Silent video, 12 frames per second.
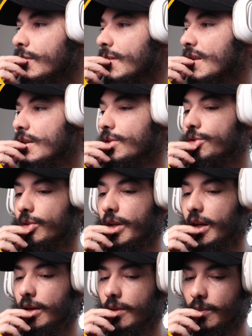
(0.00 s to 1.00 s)
This is
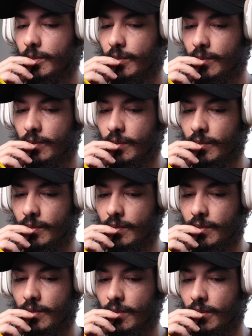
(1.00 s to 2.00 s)
today.
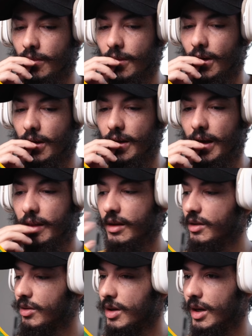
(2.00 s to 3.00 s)
And I
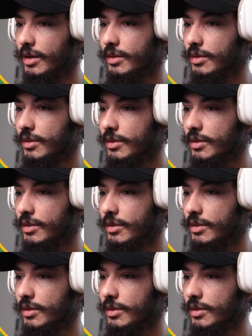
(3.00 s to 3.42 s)
think you can